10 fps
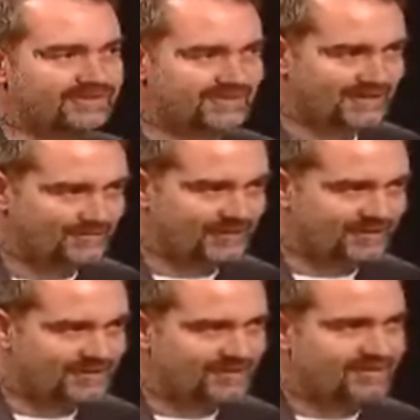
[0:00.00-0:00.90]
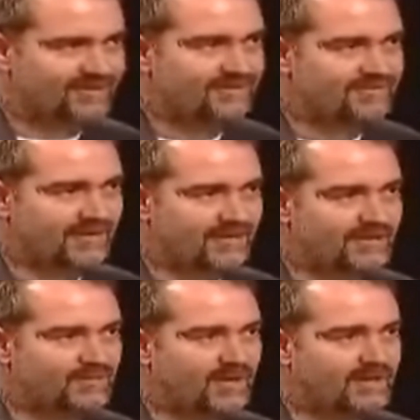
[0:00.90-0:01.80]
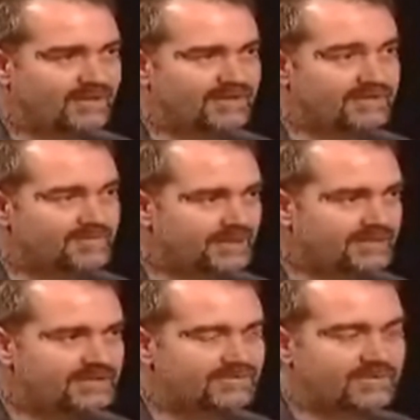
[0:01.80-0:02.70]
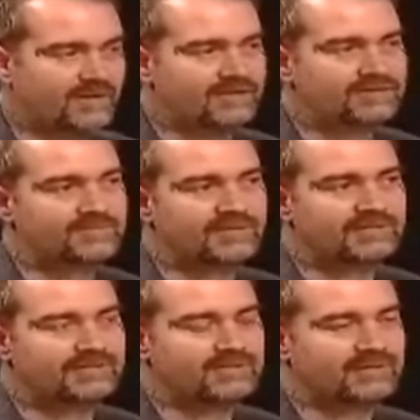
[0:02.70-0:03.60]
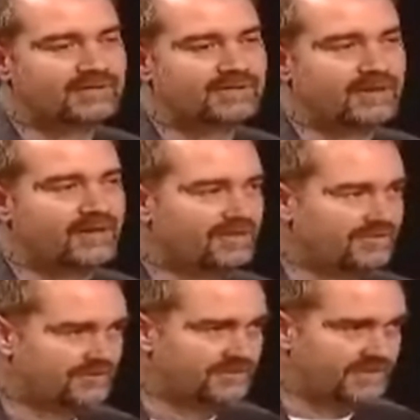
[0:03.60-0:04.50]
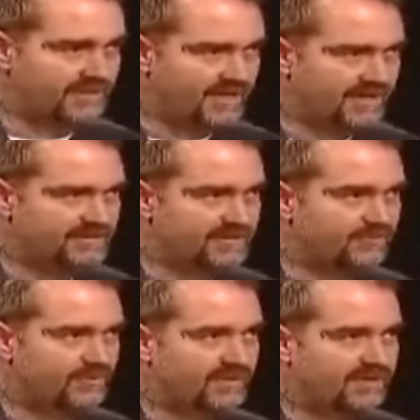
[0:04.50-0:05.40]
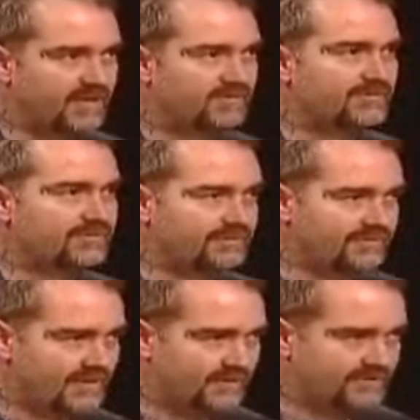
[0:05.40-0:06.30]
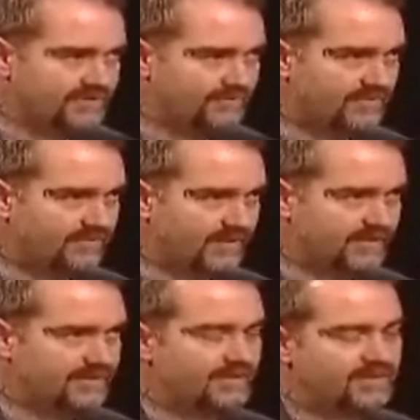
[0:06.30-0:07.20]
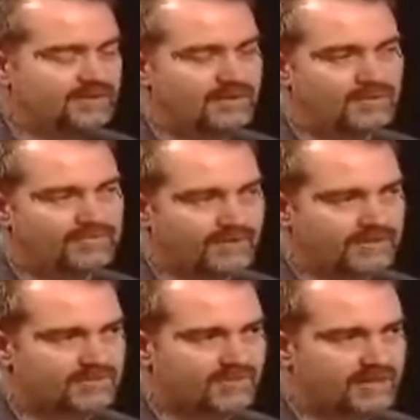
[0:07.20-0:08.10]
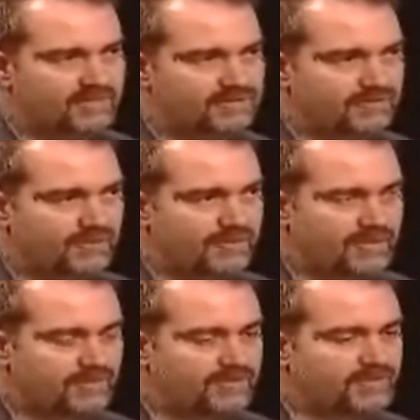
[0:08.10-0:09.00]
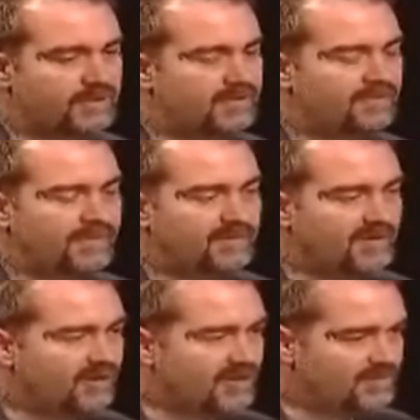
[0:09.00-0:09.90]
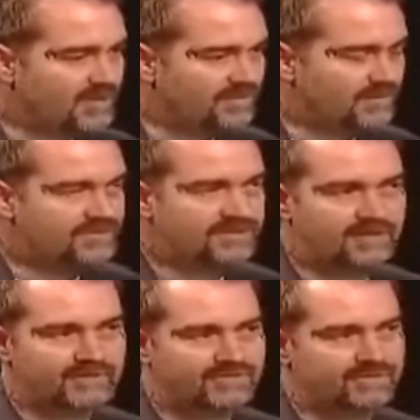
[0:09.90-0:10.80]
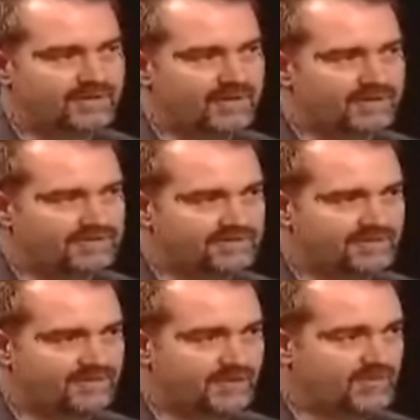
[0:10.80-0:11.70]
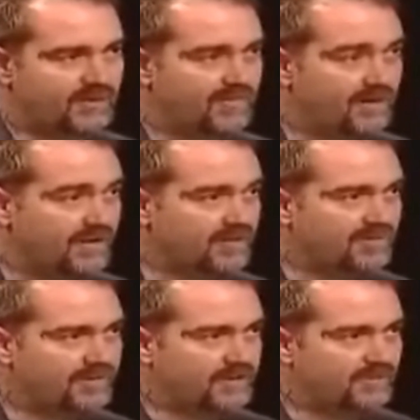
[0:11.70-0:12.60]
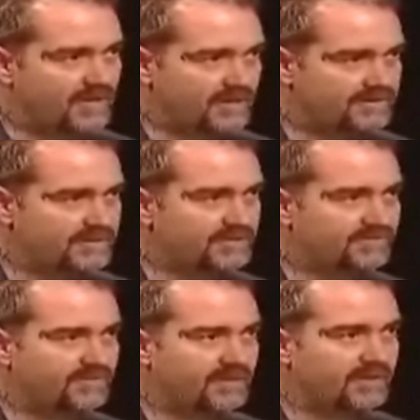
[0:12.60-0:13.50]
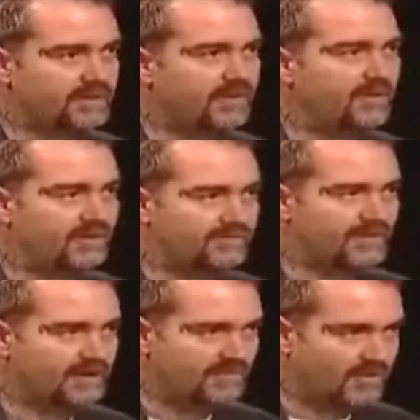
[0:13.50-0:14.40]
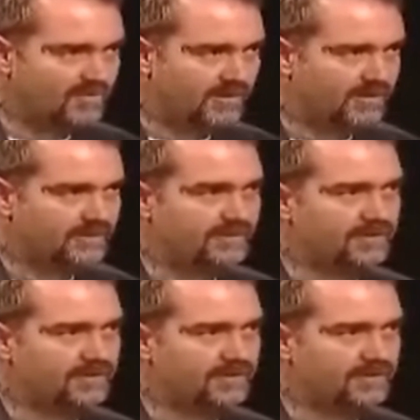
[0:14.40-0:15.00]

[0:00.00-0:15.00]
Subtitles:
I say we define it correctly. To me, civilized means not indulging in acts that would be counter to the values that are reflected by the majority of people. The American people themselves are not necessarily barbaric, but the policies of America are in fact barbaric.